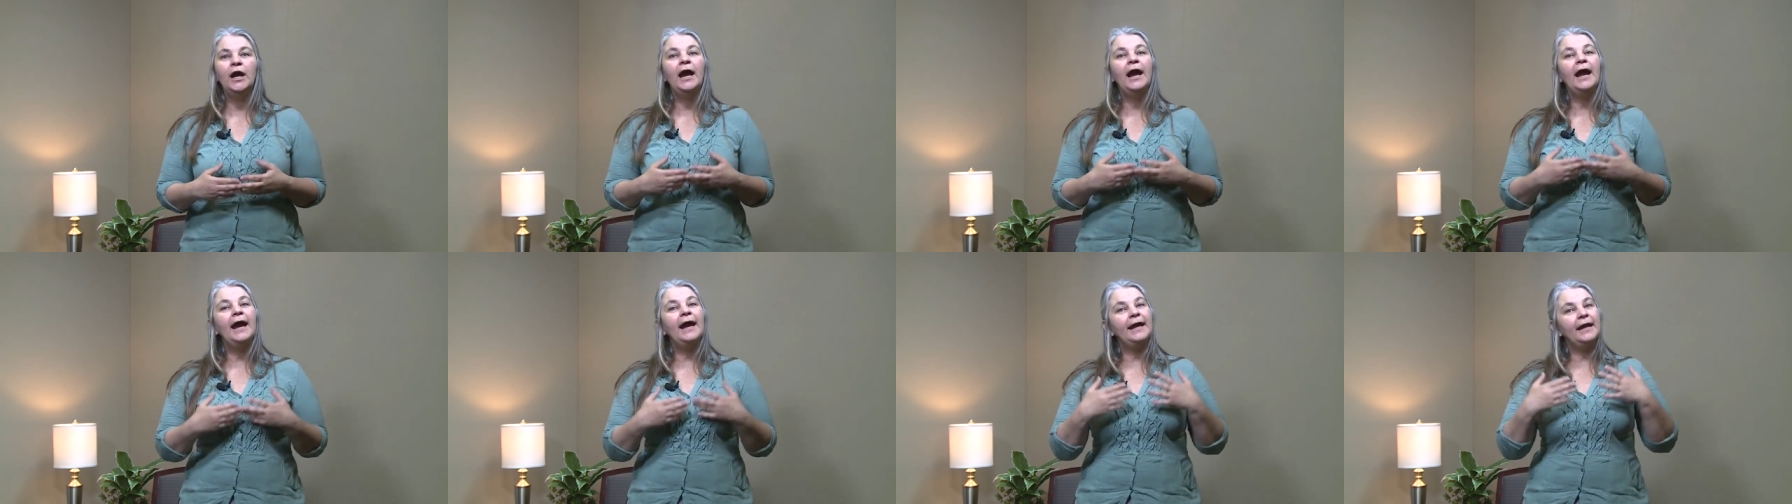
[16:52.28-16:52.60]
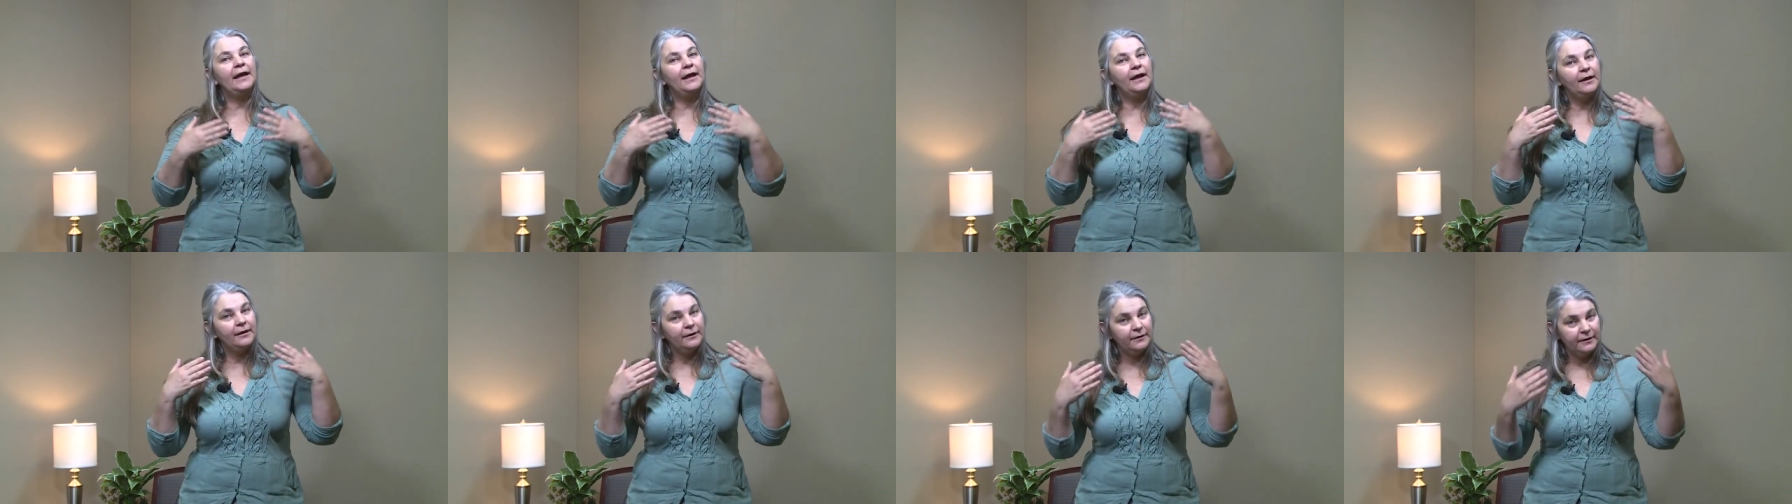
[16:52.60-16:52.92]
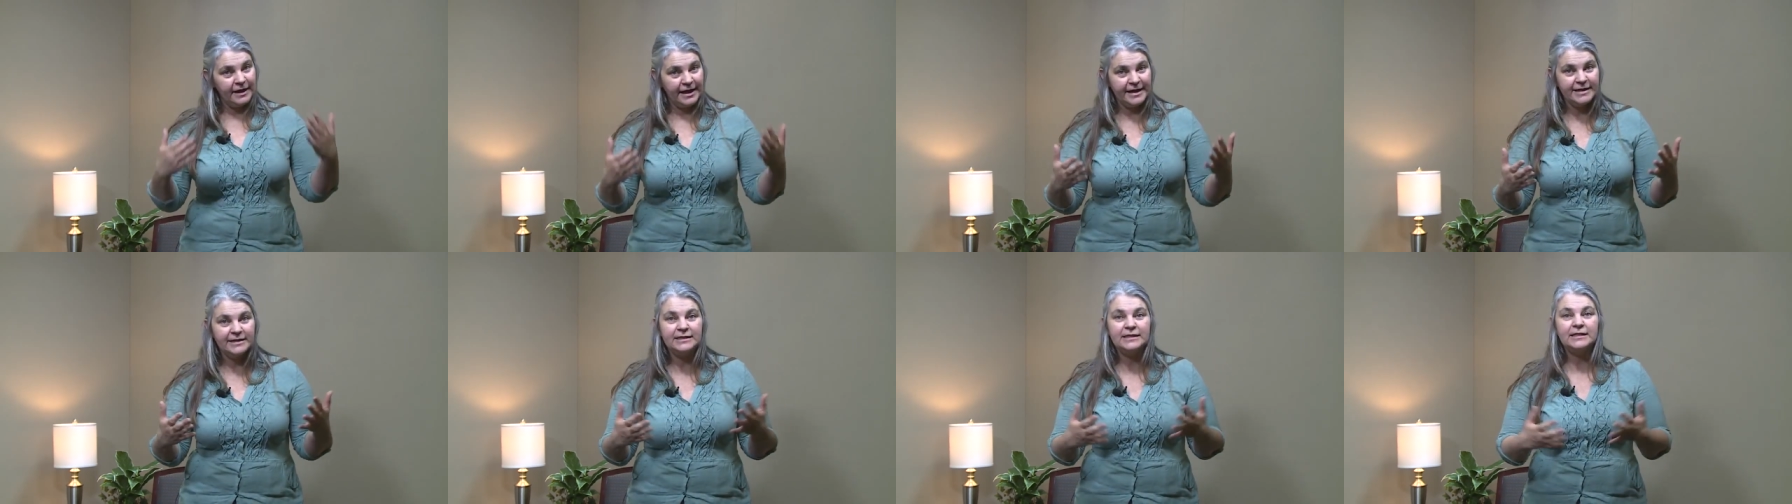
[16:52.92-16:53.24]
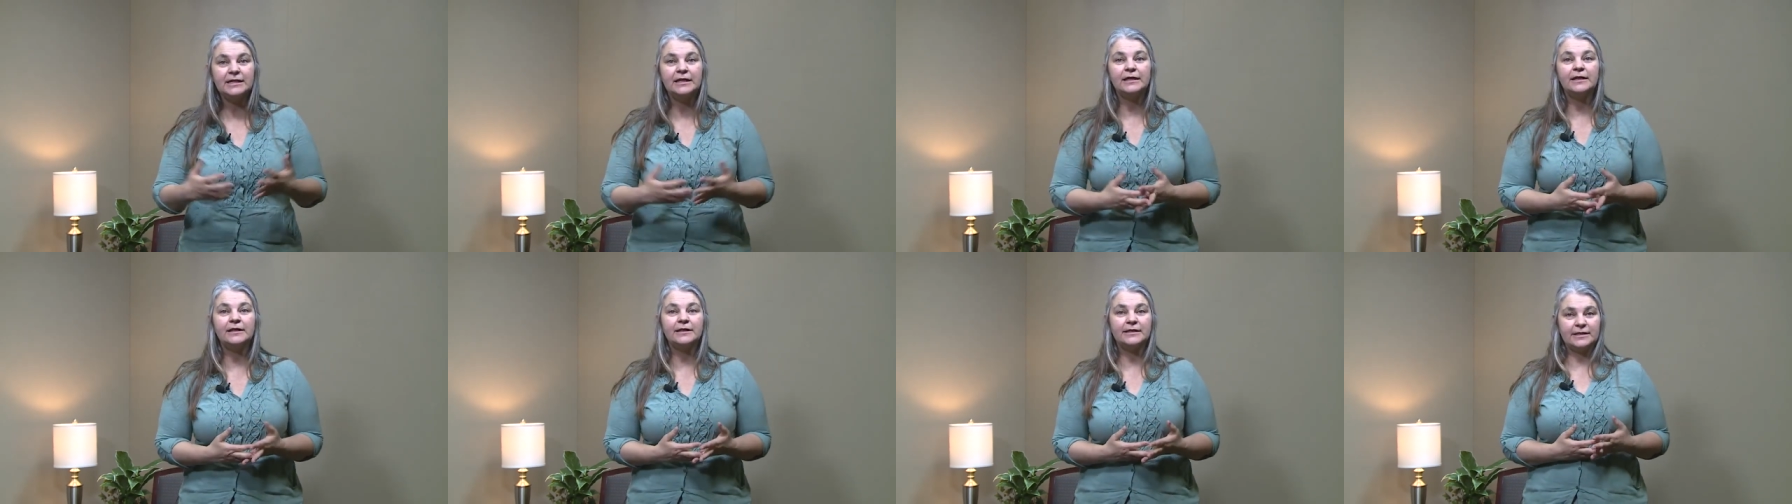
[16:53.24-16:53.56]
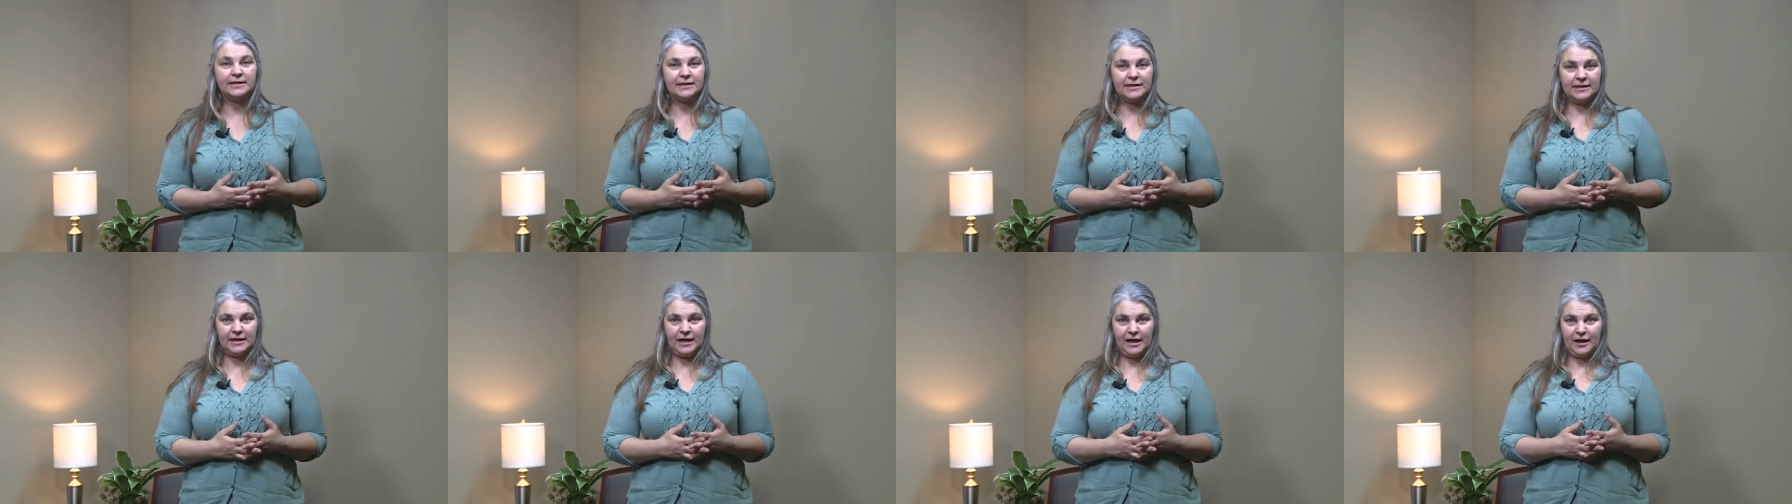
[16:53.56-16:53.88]
And they did
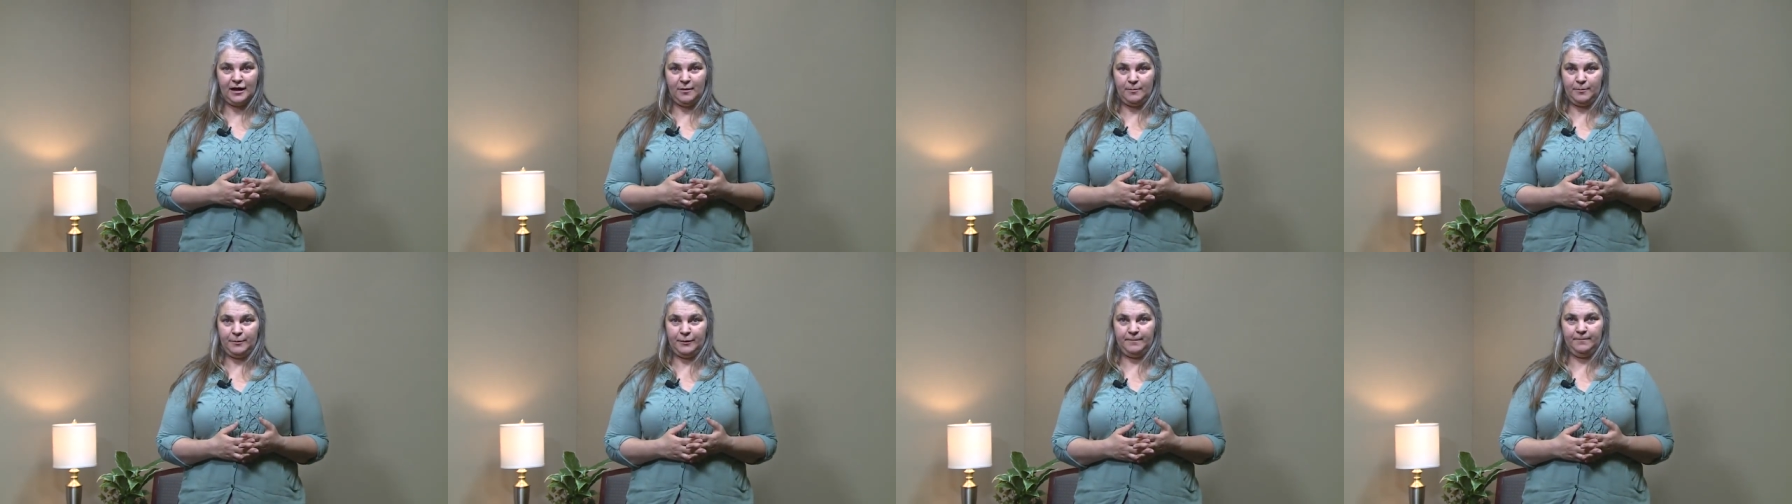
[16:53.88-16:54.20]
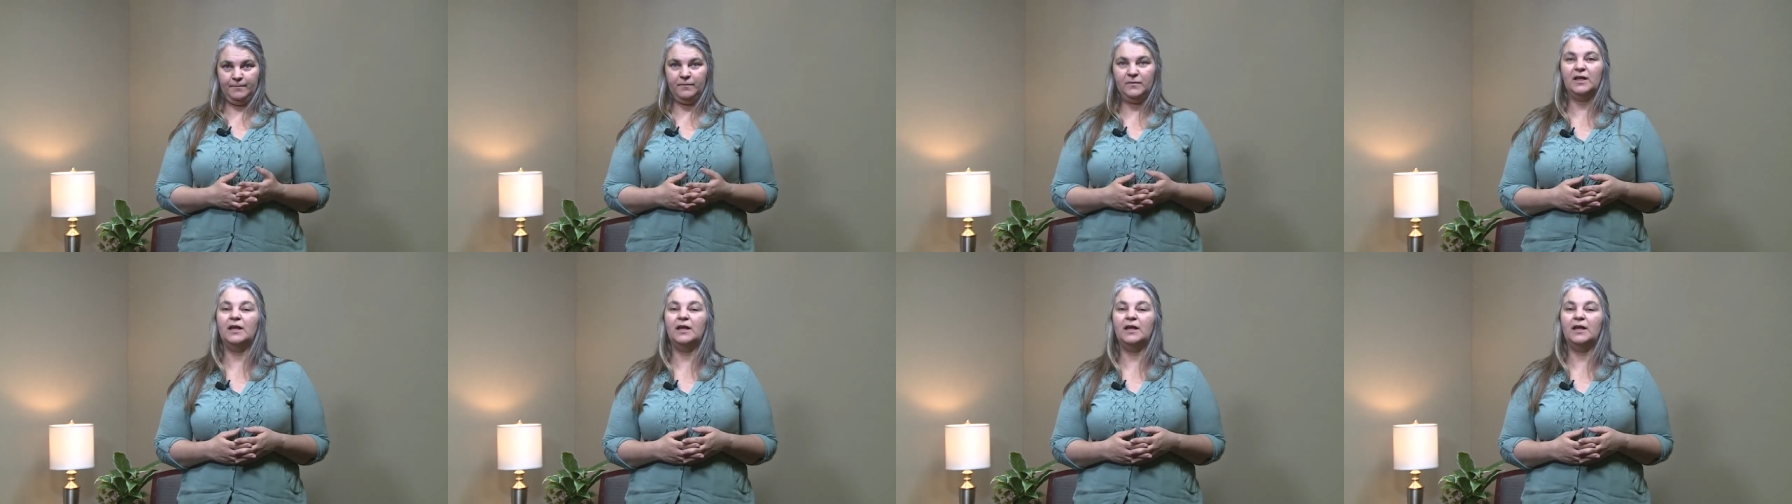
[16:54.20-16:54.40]
escape.